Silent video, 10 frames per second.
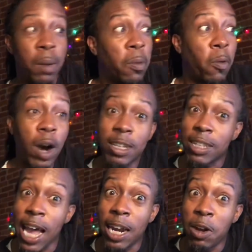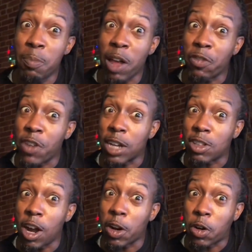But once that little motherfucker
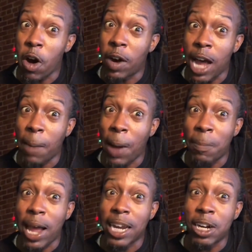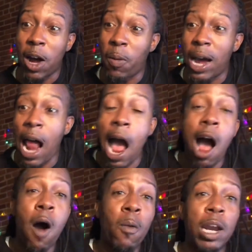started growing up, I'm like, you know what?
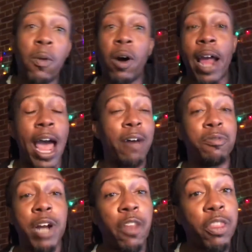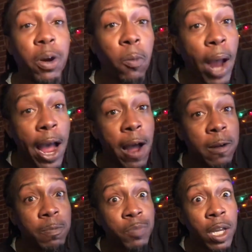I don't really want to have nothing
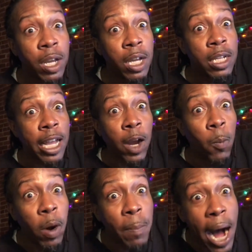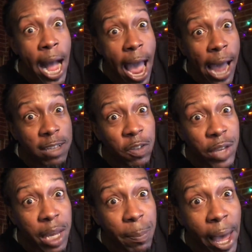around that can whoop my ass if it
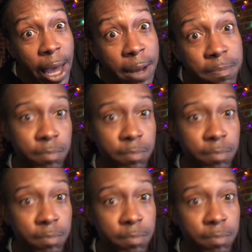get mad.